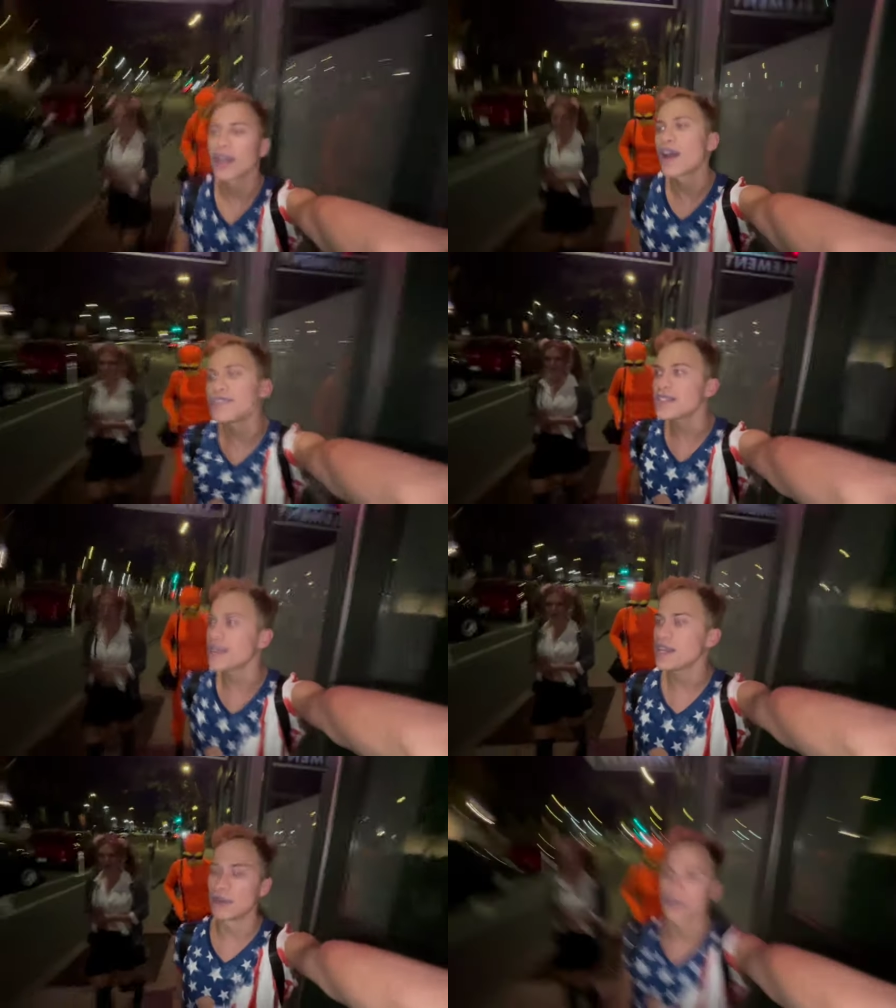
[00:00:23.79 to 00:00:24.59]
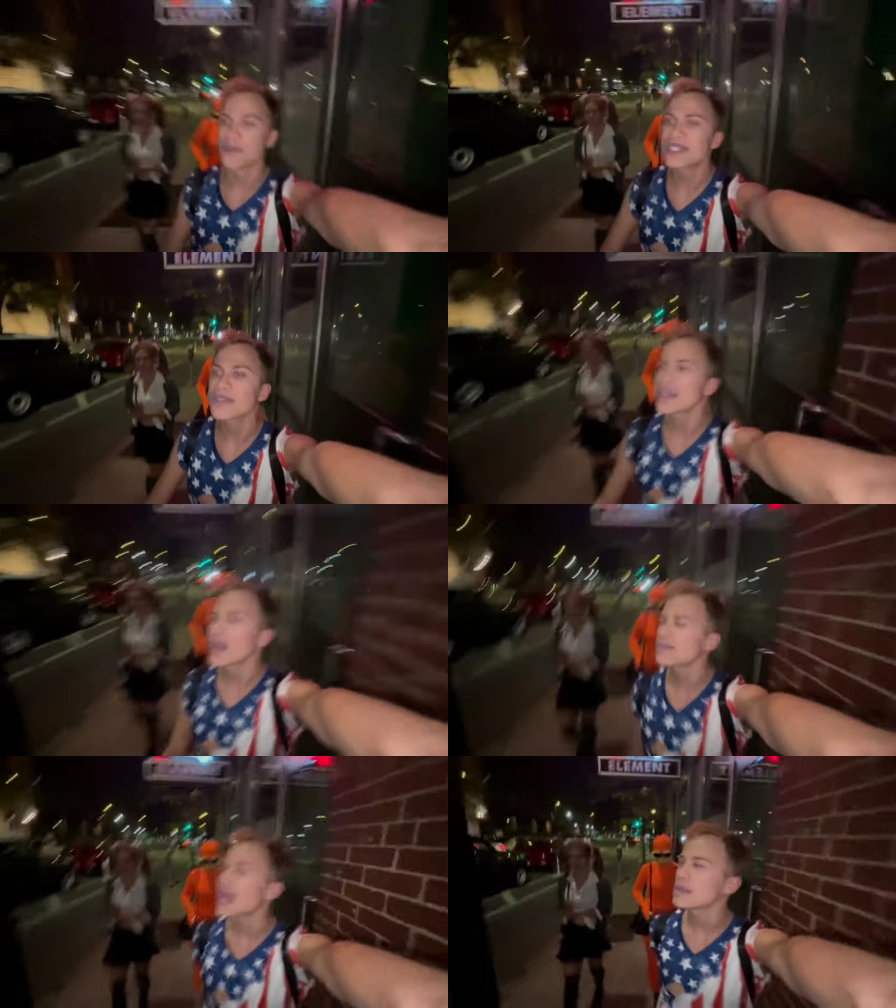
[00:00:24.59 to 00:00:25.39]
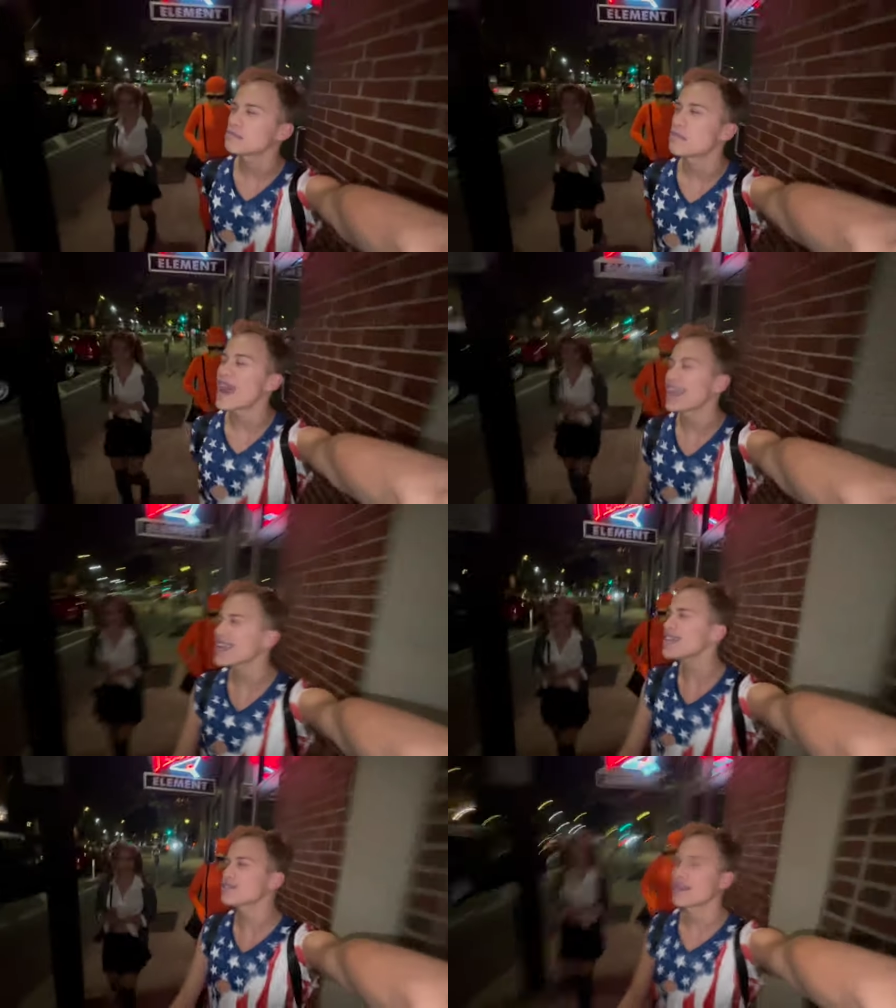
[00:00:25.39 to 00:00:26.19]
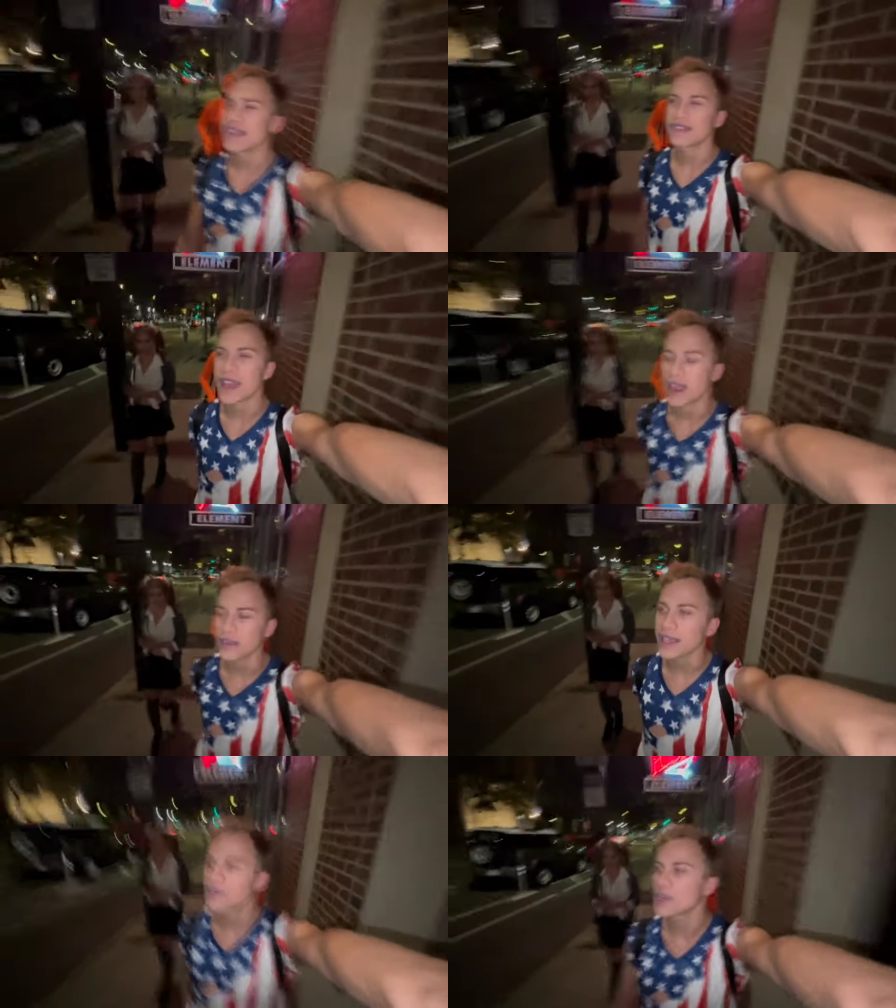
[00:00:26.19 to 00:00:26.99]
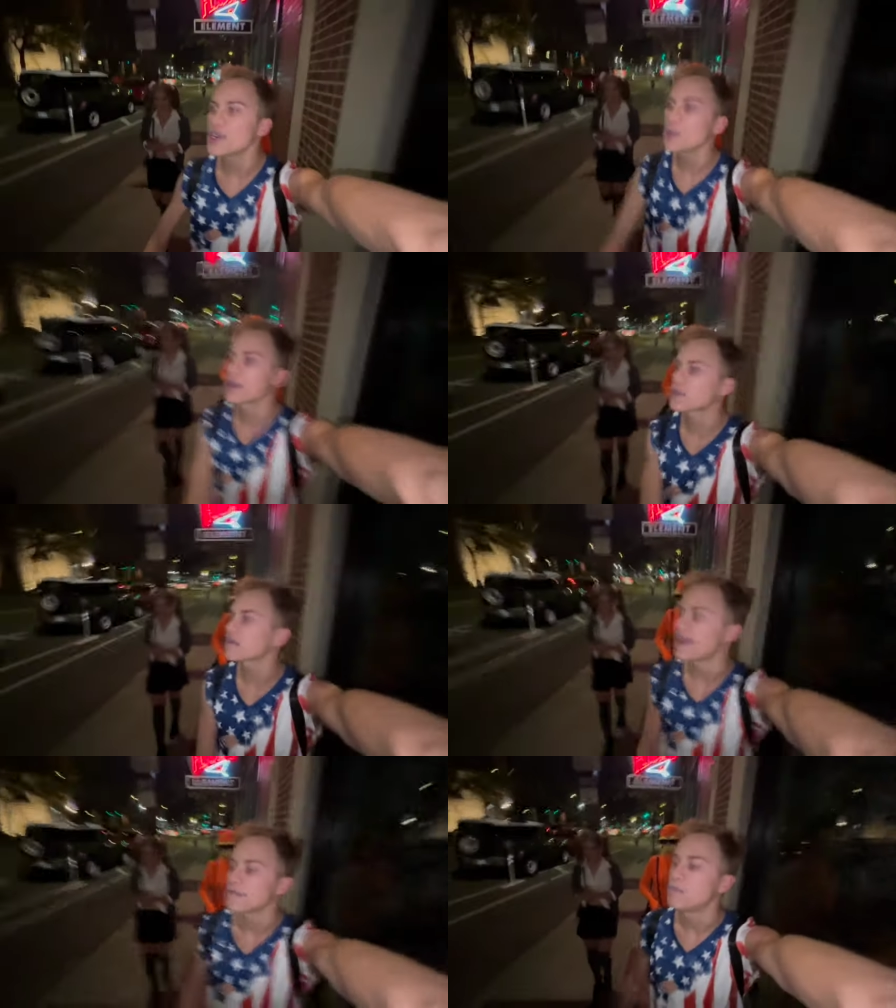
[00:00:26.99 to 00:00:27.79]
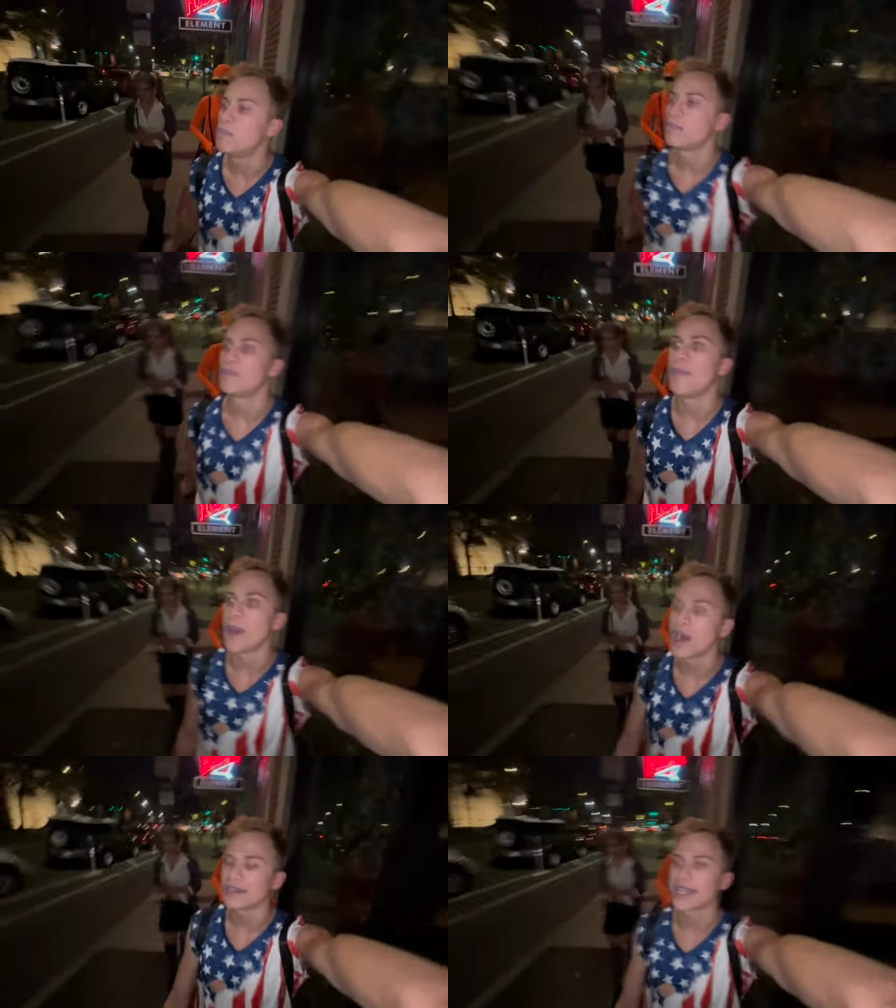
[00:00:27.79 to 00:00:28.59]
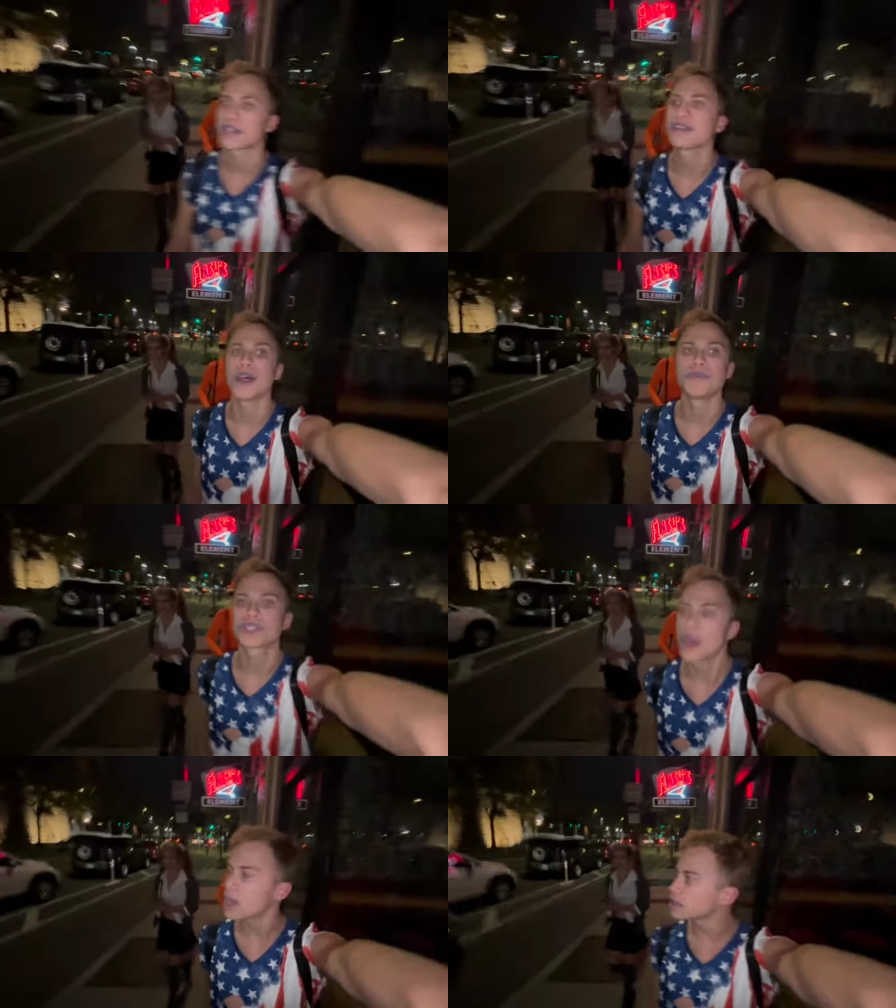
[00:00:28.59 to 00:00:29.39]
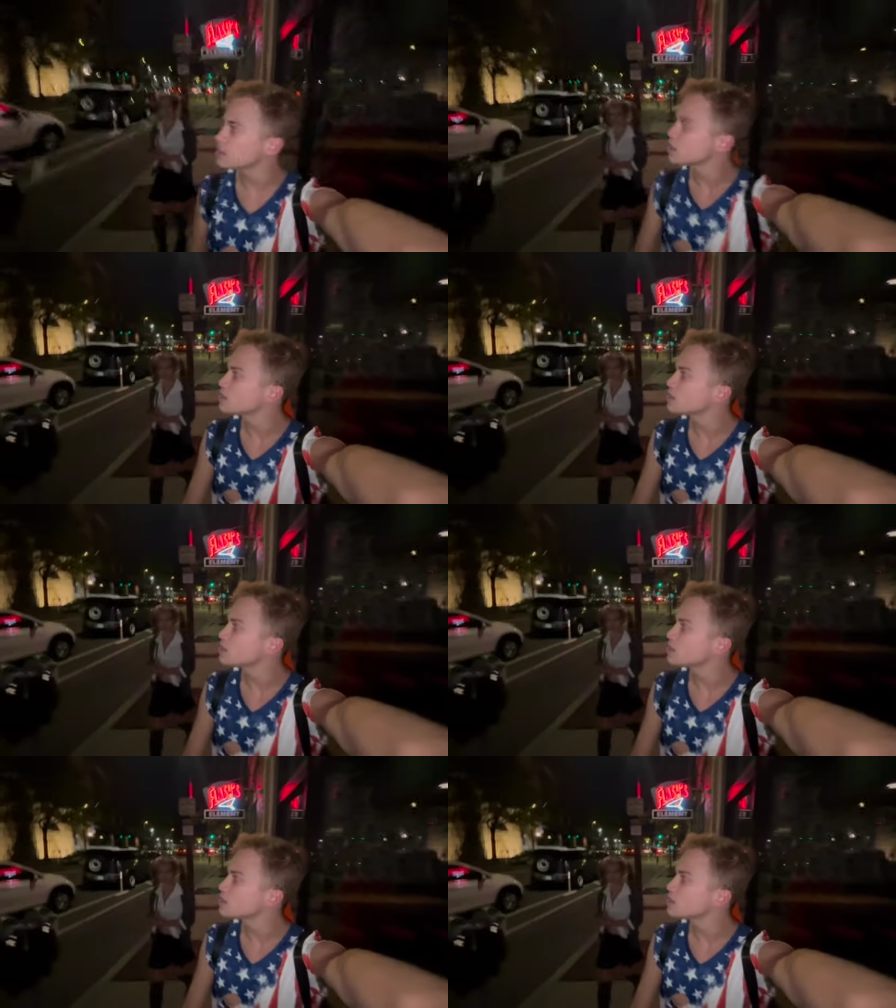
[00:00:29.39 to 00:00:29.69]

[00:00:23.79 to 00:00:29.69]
And obviously, they do a remix of it. And I'm like, bad guys are right there. Like if you're gonna do one of her like, like club songs.